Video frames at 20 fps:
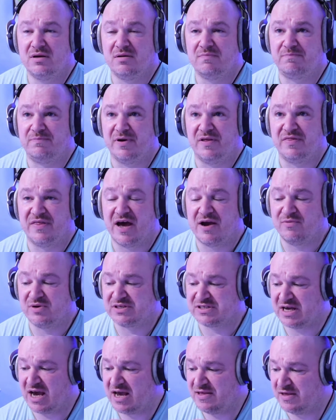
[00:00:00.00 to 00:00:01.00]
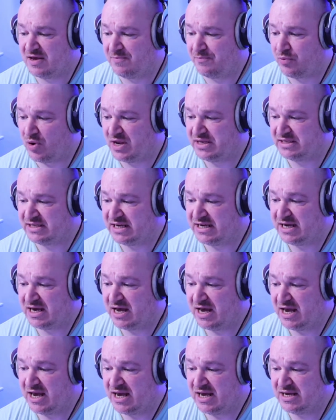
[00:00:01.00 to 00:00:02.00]
But they were saying that
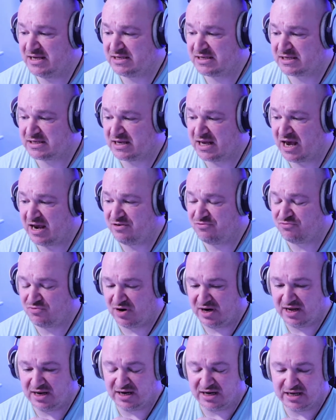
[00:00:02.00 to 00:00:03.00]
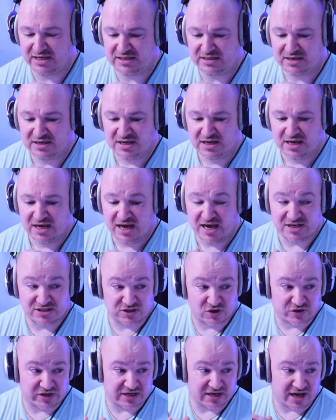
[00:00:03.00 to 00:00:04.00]
Buendia is
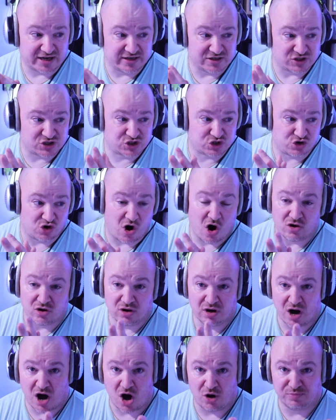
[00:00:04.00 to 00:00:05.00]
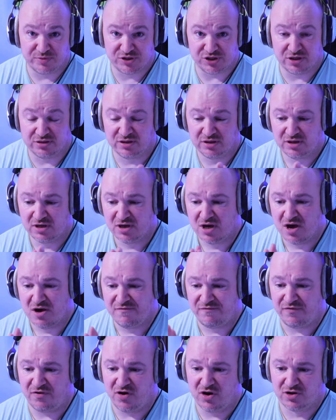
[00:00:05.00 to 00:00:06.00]
looking like a strong option
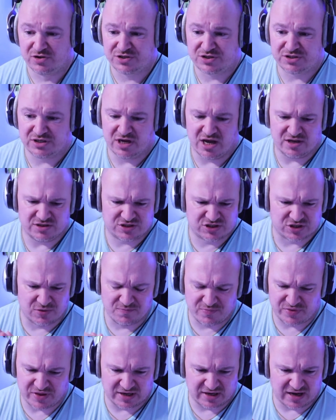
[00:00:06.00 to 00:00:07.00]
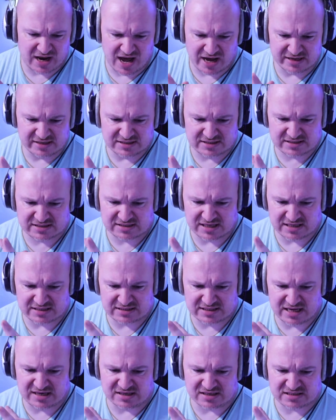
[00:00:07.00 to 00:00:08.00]
for us at something like
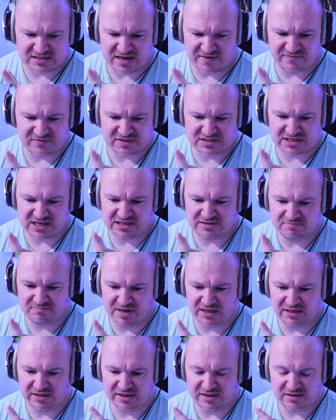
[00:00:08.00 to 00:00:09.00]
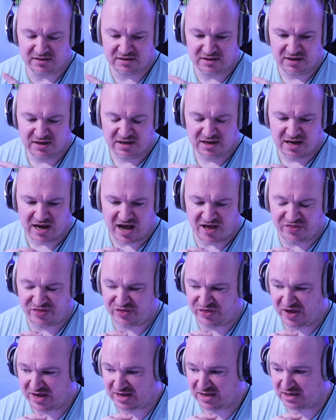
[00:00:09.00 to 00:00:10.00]
16 or 17 million, I
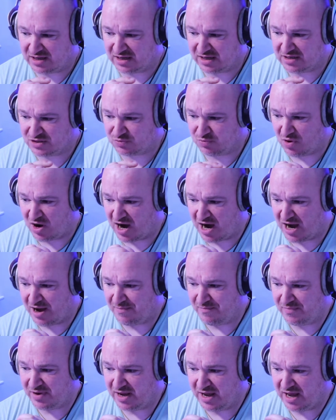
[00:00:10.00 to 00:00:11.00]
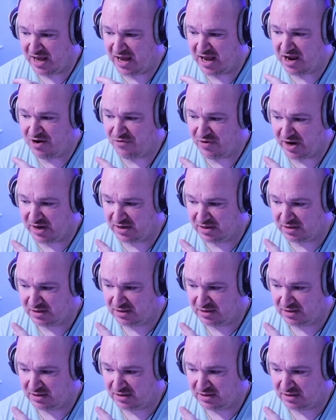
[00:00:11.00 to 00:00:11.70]
think, is what I'm hearing.